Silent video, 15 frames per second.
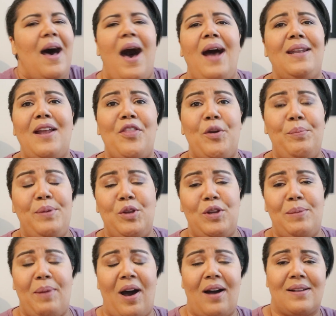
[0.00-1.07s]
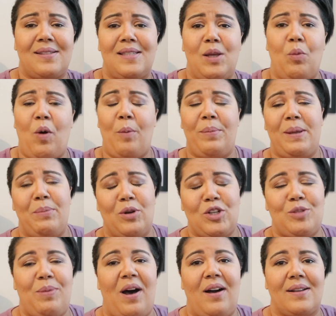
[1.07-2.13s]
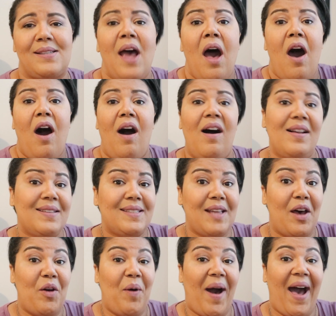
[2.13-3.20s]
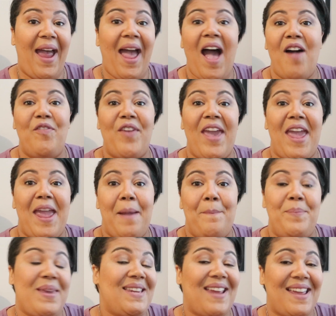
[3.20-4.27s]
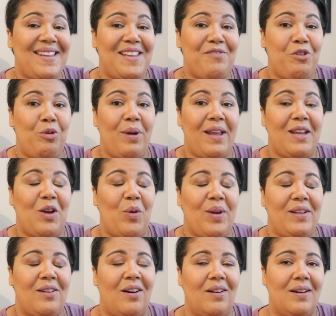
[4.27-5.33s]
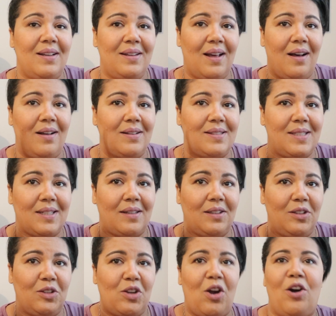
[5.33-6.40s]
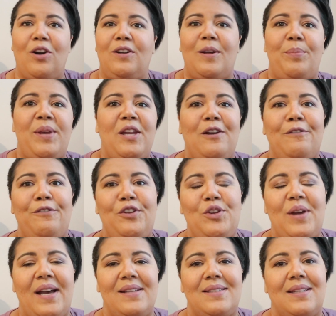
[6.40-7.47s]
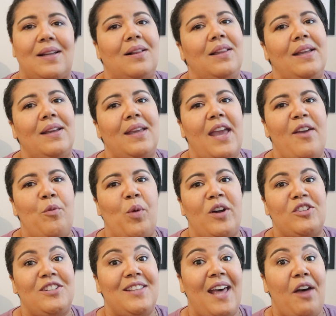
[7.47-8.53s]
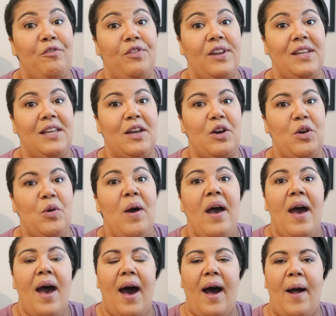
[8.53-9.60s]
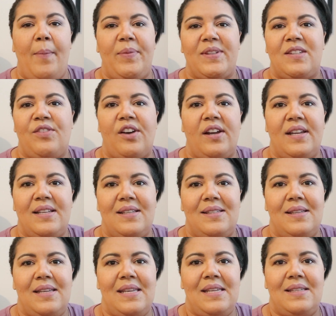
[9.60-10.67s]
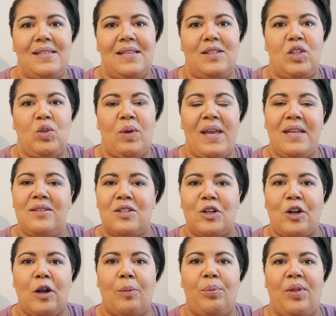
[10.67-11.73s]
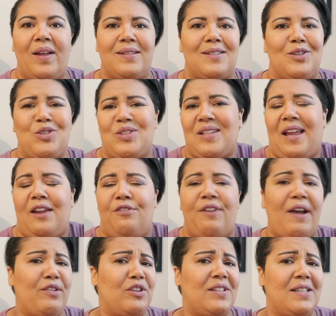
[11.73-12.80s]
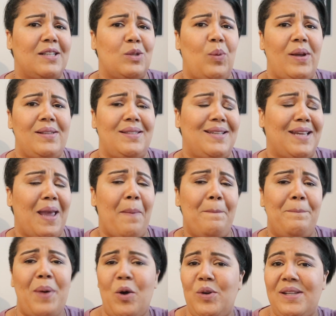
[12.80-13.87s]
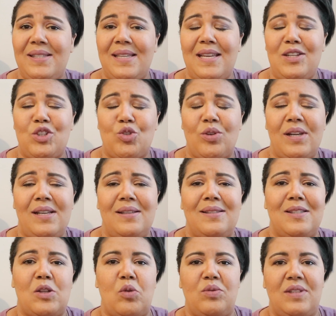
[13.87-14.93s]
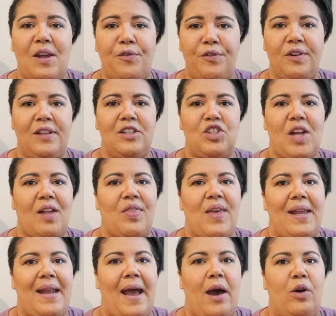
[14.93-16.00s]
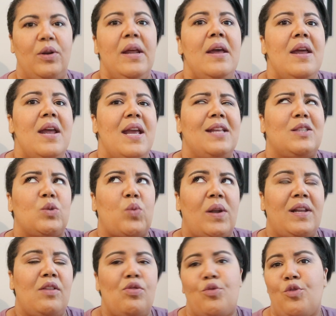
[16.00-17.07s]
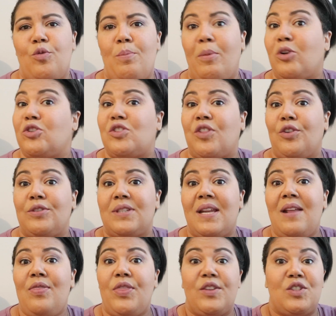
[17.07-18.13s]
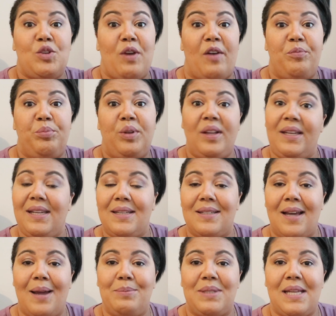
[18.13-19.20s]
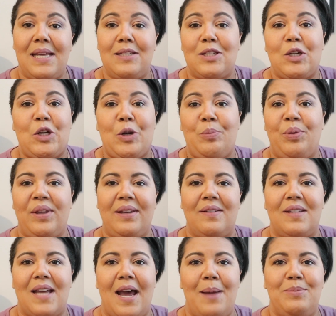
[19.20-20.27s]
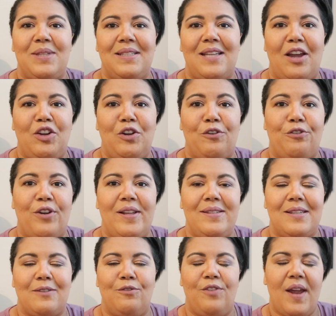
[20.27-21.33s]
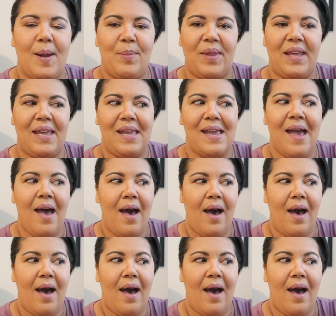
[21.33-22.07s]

Another beauty box that won't be Birchbox. Also, I have a B-Day giveaway going on. I'll stick a little card up here for you guys to click and watch that video. Um, it's very e easy to enter, plus there's like five or six ways to get bonus entries, so definitely check that out. It's running through March 13th, so you have plenty of time to enter, plenty of time to tell your friends and family.